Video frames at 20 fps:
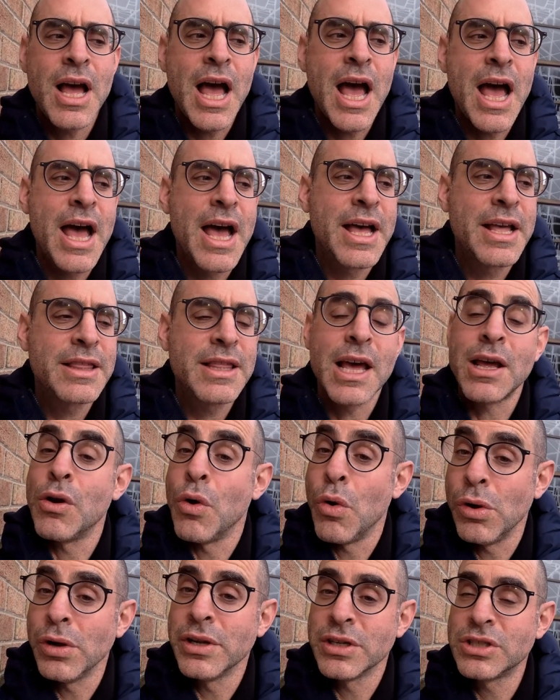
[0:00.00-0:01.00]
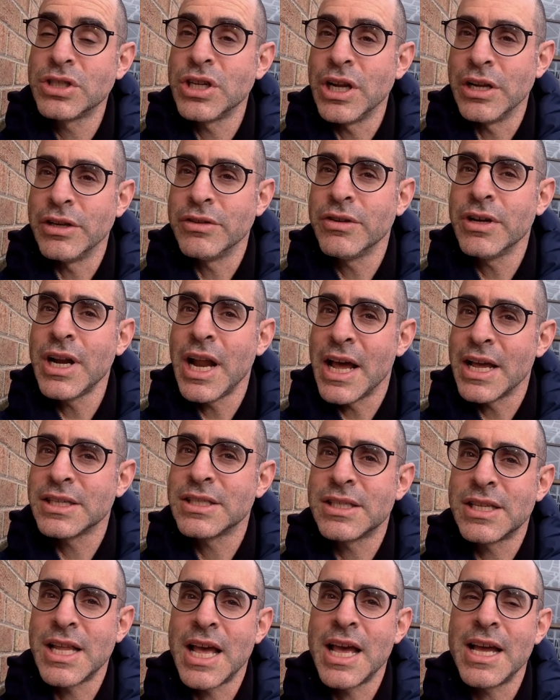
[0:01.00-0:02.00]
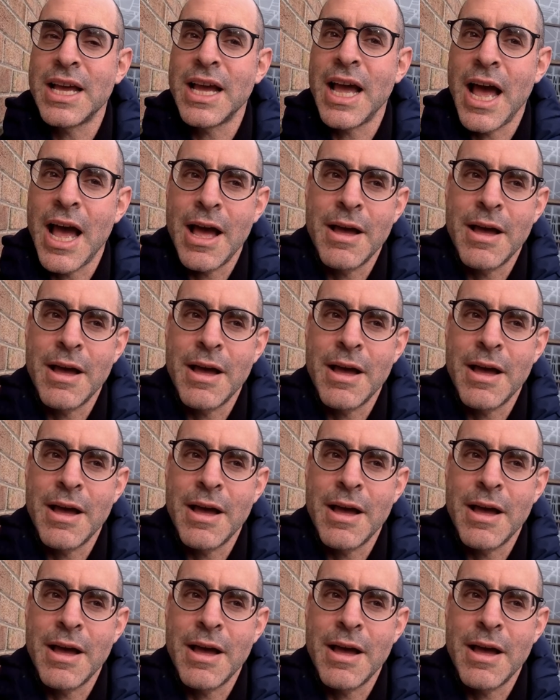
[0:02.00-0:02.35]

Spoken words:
and that older children, as they,